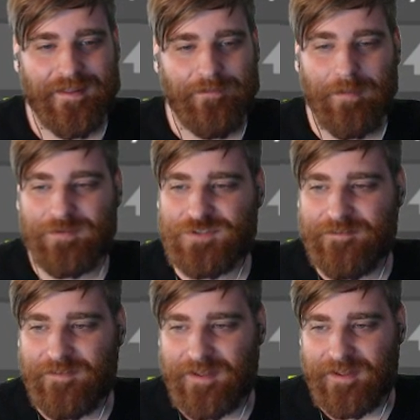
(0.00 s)
Maybe I should
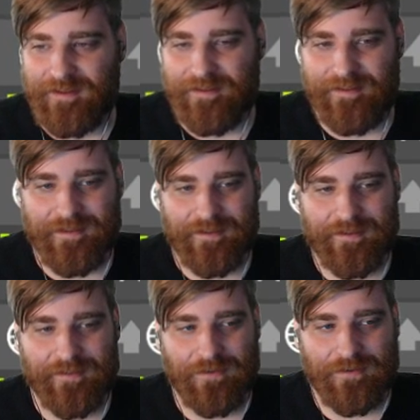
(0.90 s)
have
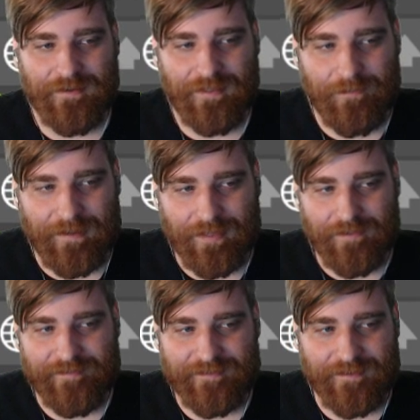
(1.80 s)
looked a little bit
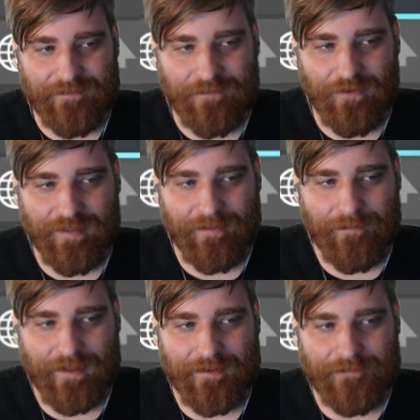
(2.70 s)
closer for them,
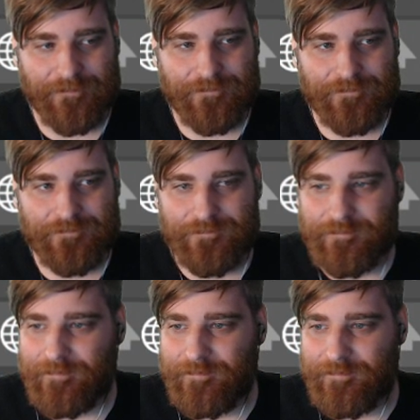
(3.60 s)
but
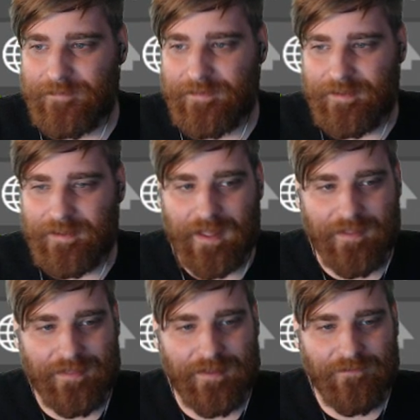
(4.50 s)
I
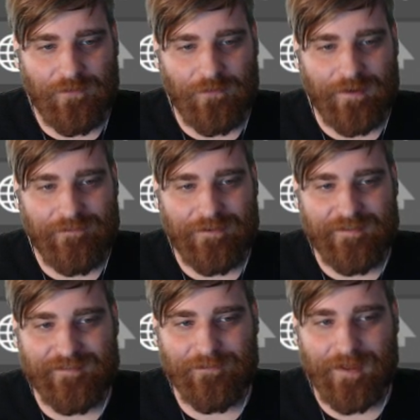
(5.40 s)
think for whatever
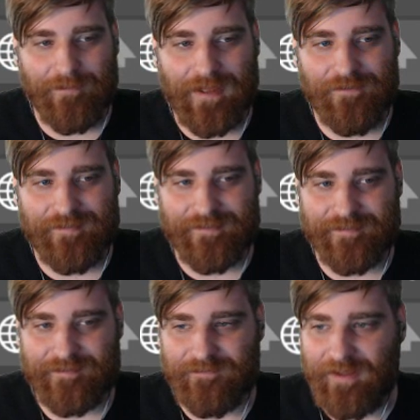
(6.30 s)
reason my mind was
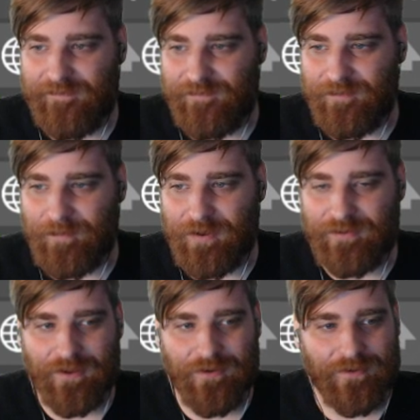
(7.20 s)
in survival
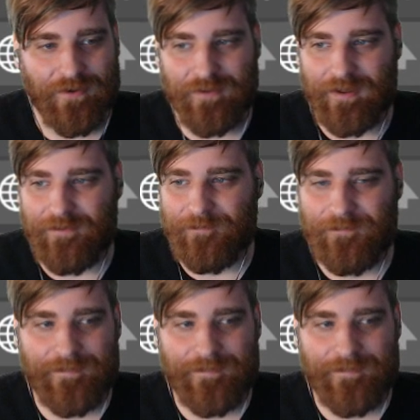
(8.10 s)
mode. Go, go, go.